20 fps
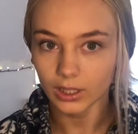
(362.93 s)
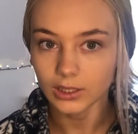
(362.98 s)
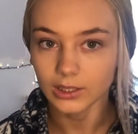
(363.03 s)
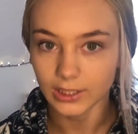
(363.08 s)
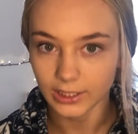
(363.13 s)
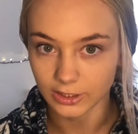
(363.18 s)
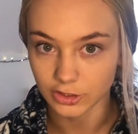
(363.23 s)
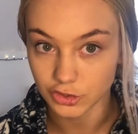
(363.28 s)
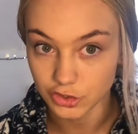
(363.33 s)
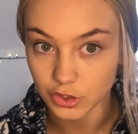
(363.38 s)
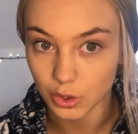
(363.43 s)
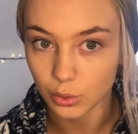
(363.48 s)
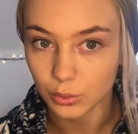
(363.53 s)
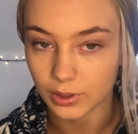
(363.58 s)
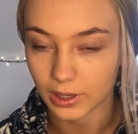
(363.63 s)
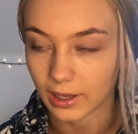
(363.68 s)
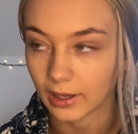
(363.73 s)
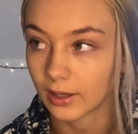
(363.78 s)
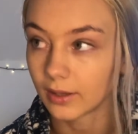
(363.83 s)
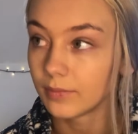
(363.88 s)

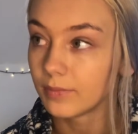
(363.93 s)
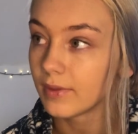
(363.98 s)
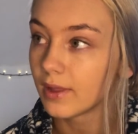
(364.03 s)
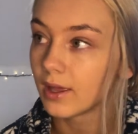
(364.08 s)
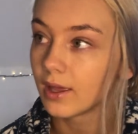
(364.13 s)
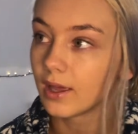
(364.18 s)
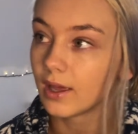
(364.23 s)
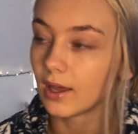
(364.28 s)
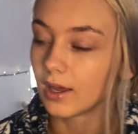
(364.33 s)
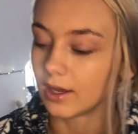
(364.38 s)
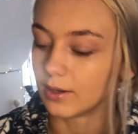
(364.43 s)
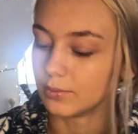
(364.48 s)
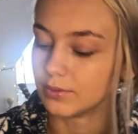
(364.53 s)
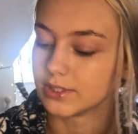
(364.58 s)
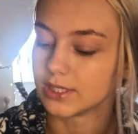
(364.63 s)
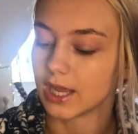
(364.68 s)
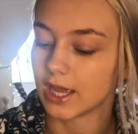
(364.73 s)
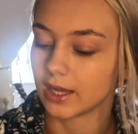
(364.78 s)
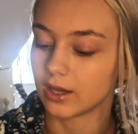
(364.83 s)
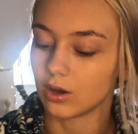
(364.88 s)
It was
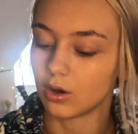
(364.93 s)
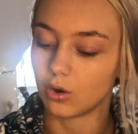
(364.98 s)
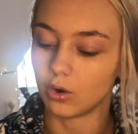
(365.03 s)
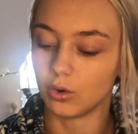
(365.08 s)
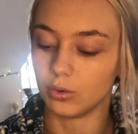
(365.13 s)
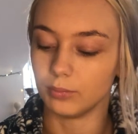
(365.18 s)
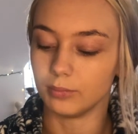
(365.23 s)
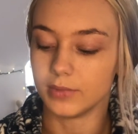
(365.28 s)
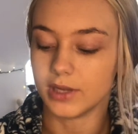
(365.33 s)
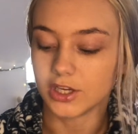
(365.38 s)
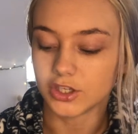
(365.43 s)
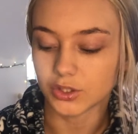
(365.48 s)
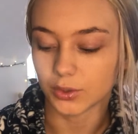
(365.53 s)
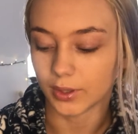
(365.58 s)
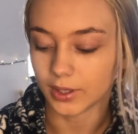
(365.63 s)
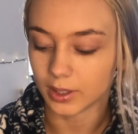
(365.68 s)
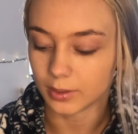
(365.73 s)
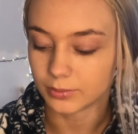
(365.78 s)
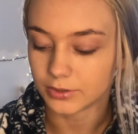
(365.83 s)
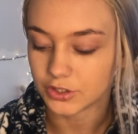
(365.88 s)
like, oh, me
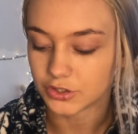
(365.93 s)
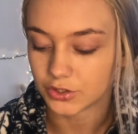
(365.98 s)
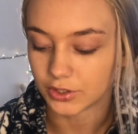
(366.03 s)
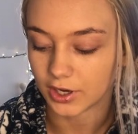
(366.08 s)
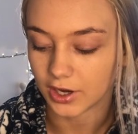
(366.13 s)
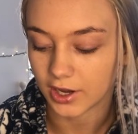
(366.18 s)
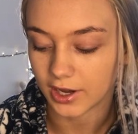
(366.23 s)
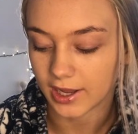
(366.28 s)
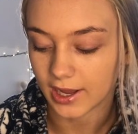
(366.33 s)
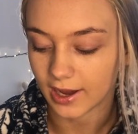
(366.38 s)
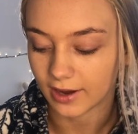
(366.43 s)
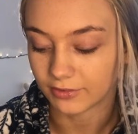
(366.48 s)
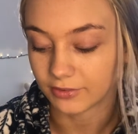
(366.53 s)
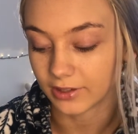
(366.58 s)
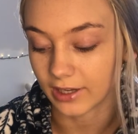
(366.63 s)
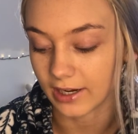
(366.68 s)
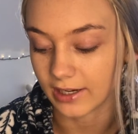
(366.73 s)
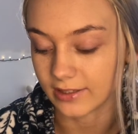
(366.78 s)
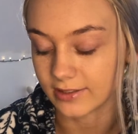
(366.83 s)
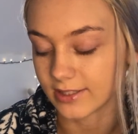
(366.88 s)
showing up to Trinity after
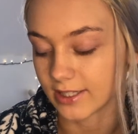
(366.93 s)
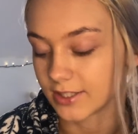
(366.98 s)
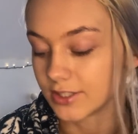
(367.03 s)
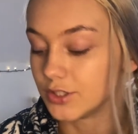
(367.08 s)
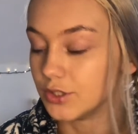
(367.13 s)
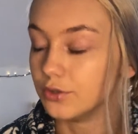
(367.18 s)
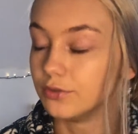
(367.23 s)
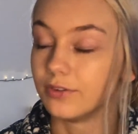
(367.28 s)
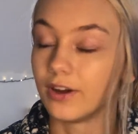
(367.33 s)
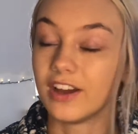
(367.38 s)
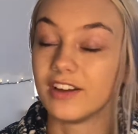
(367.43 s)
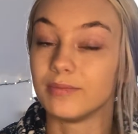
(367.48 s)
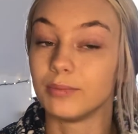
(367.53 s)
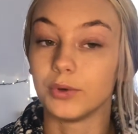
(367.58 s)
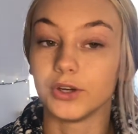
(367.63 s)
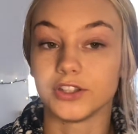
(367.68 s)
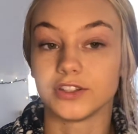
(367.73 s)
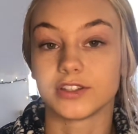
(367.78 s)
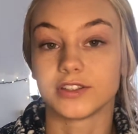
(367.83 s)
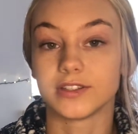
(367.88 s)
getting 625
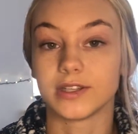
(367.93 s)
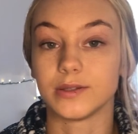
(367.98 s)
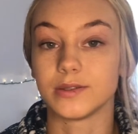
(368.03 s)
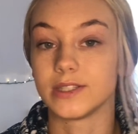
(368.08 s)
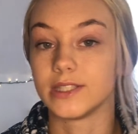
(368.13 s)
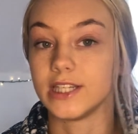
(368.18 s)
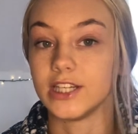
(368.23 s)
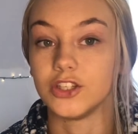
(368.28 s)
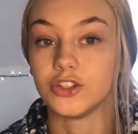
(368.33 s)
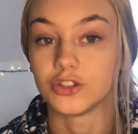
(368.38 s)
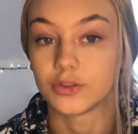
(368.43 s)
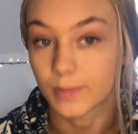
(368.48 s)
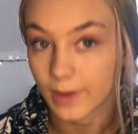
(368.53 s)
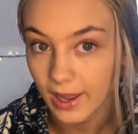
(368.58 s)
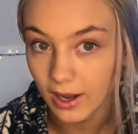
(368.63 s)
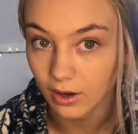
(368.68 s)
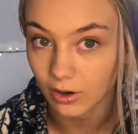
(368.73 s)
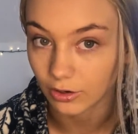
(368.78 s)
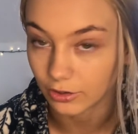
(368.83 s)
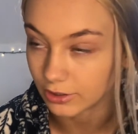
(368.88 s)
points because I was the teacher's pet
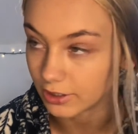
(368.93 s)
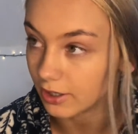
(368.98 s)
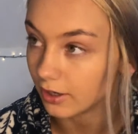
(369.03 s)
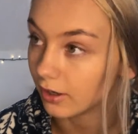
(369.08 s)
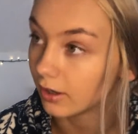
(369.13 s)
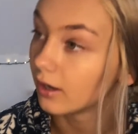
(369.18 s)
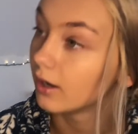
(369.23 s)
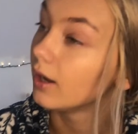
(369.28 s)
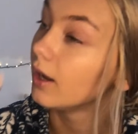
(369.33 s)
all year.